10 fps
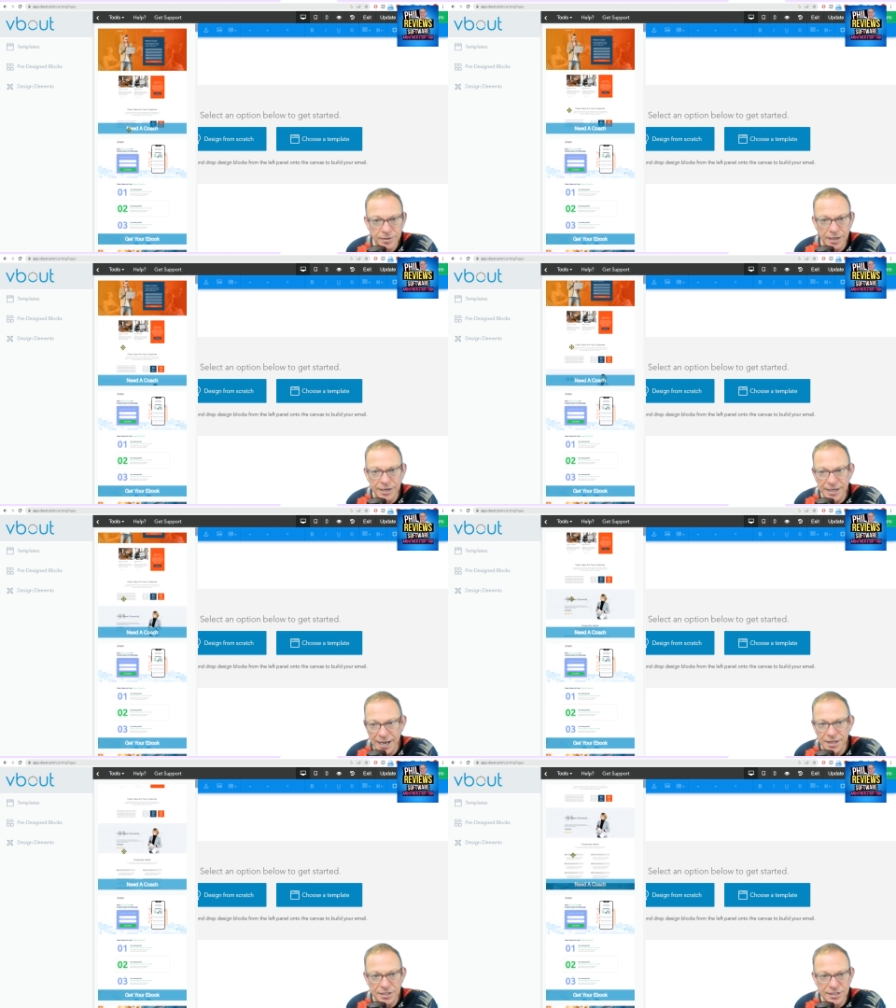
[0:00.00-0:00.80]
And
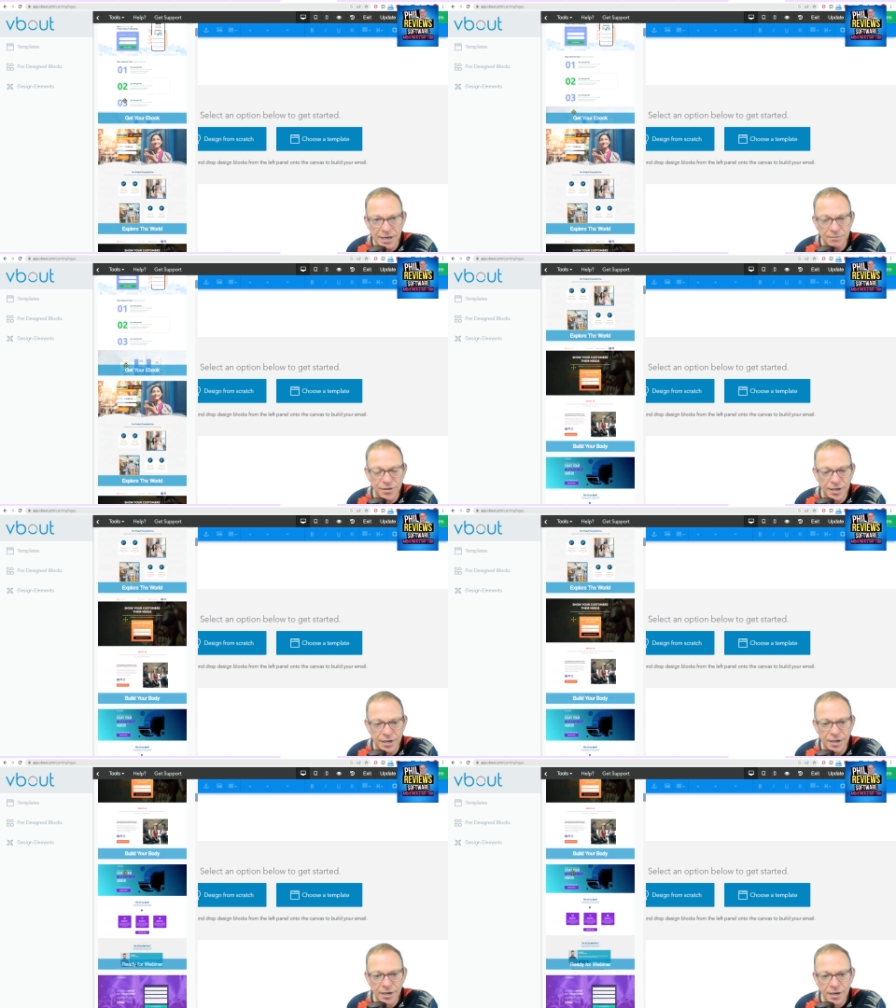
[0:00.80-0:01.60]
again, the same thing
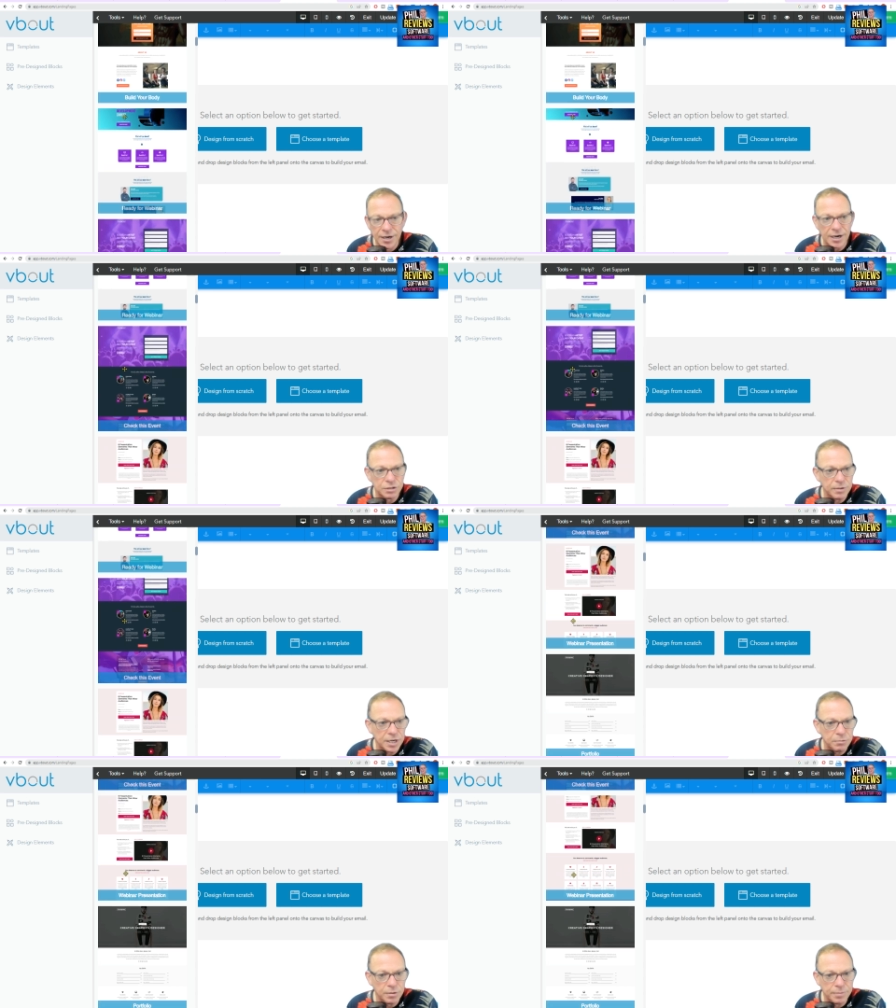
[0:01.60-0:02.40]
as when
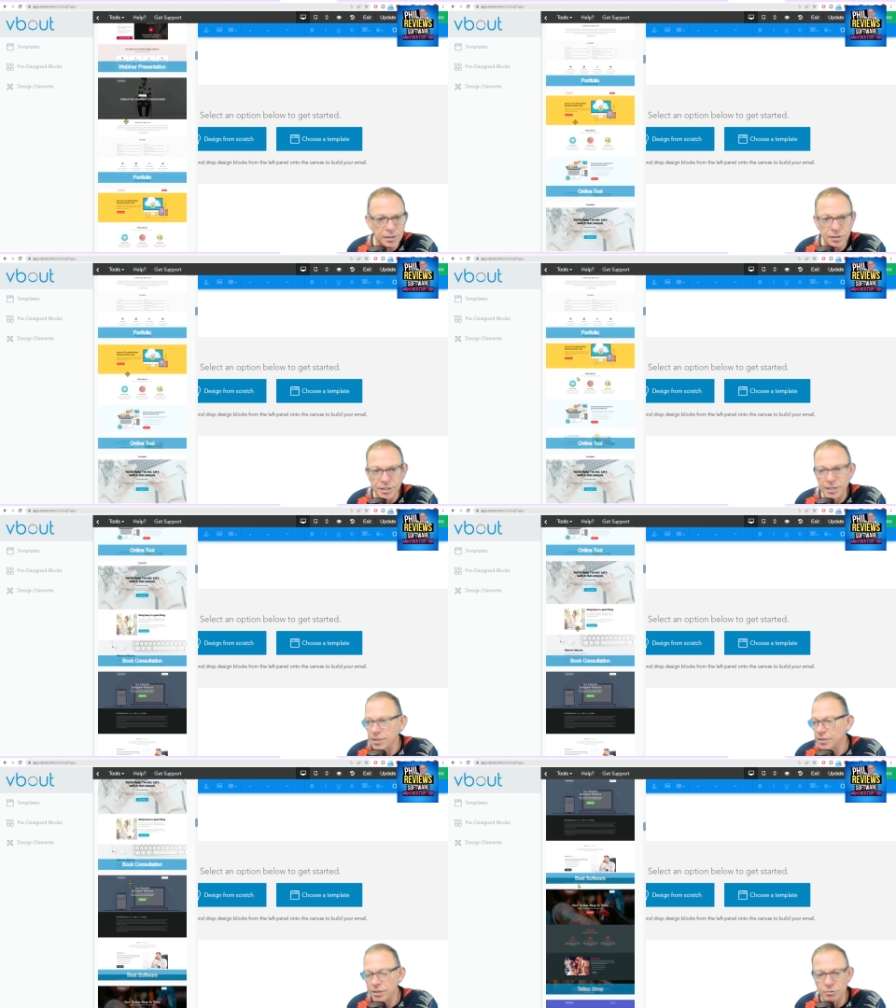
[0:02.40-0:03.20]
you were building
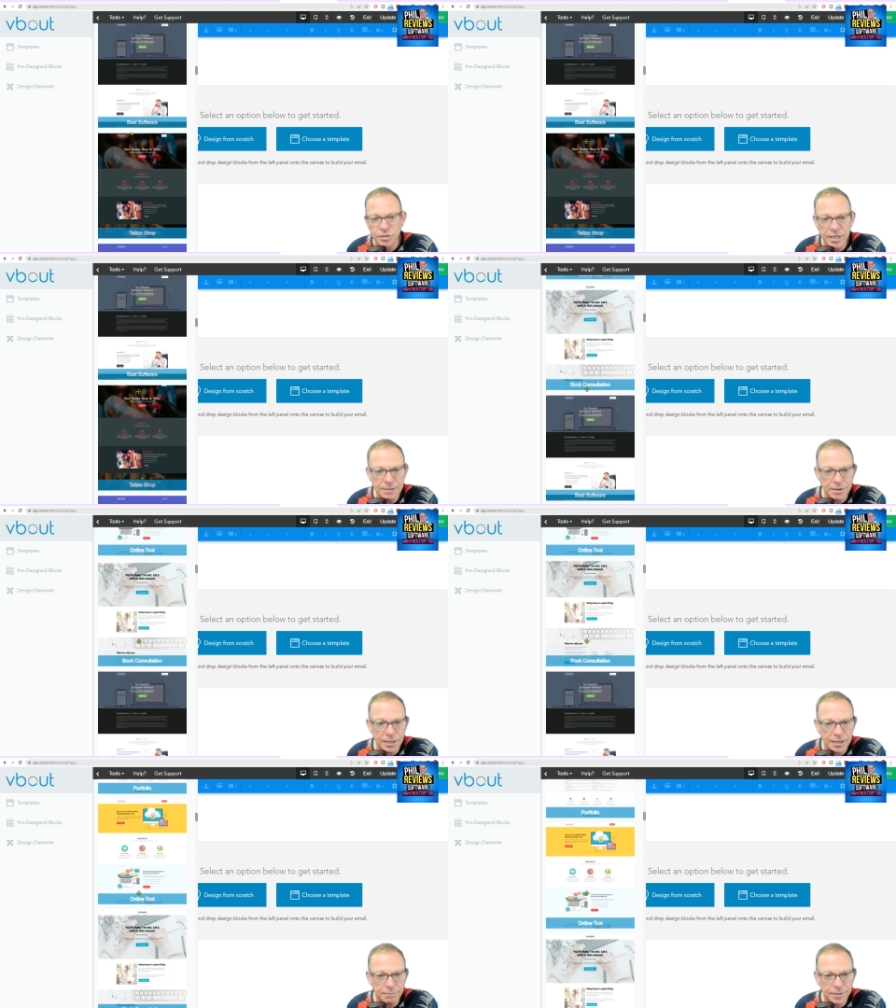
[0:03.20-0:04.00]
those email
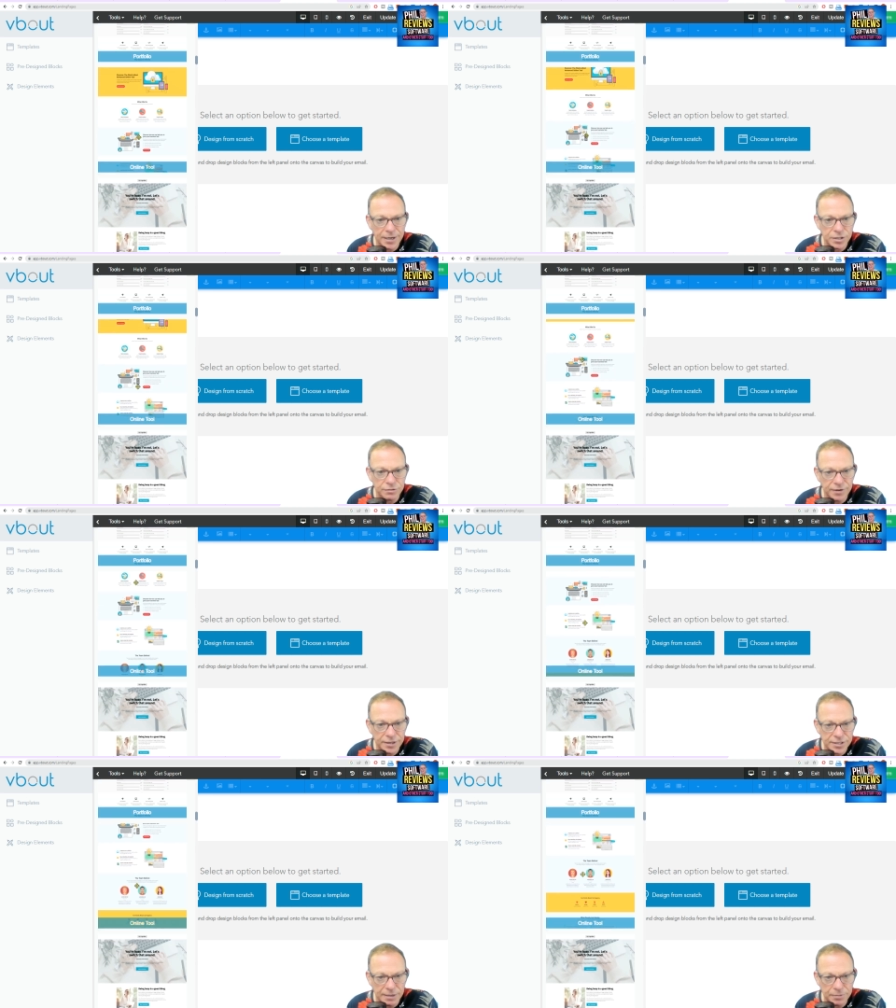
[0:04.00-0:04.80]
campaigns. You find the
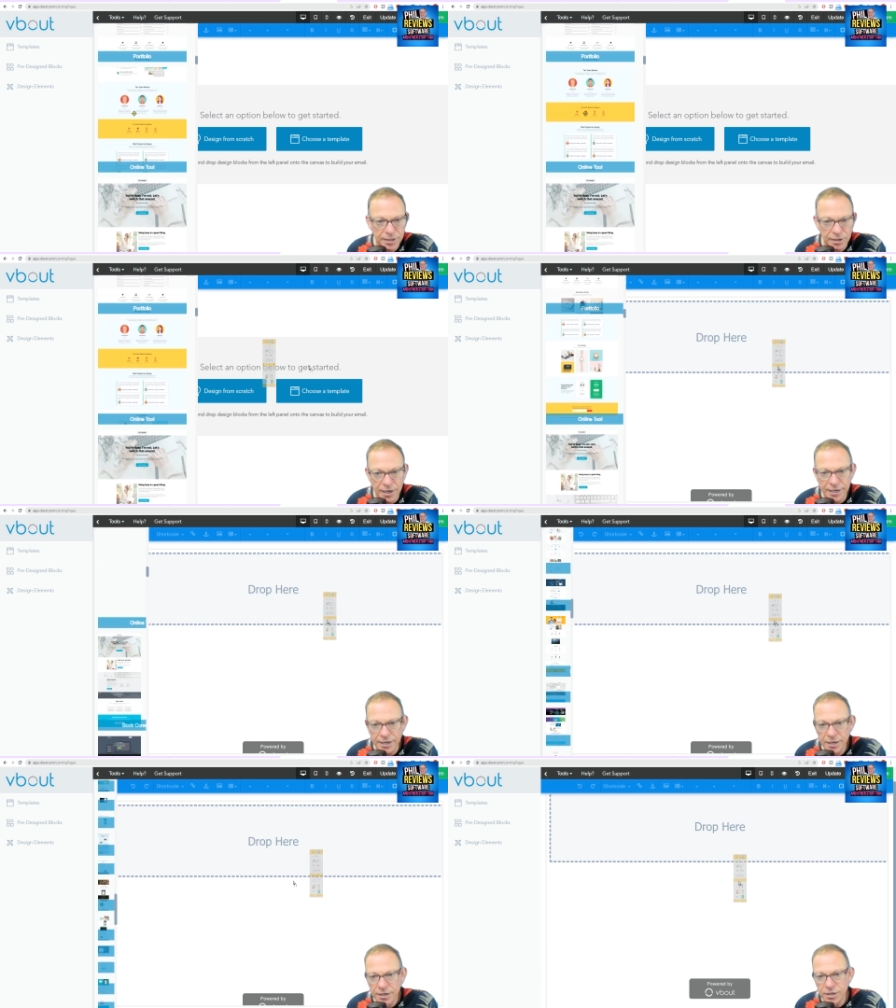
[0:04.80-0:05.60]
template you like,
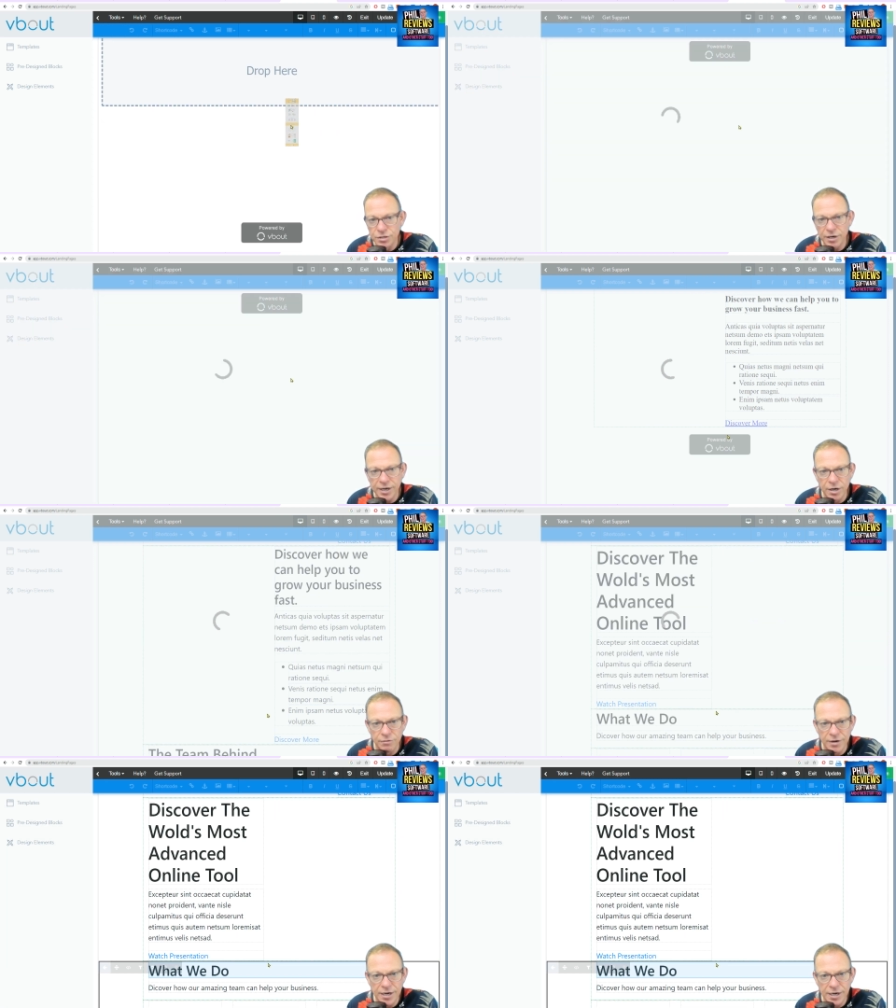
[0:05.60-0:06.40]
you drag it
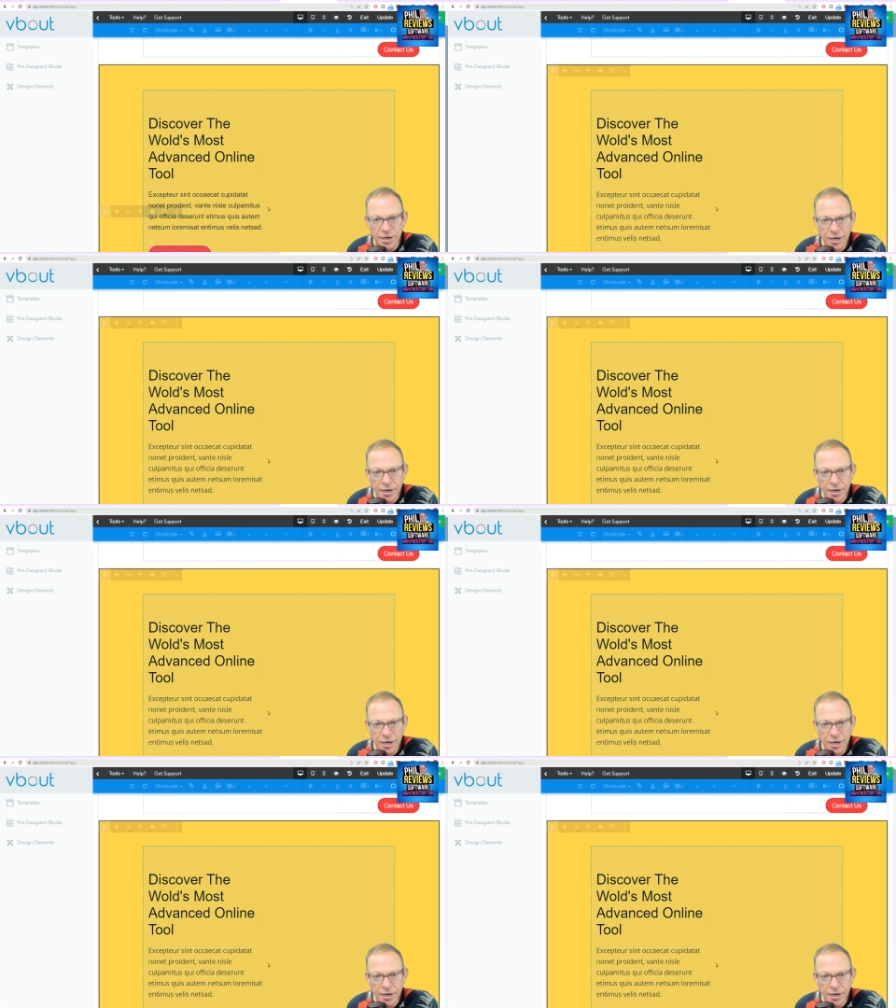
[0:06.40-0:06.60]
over here,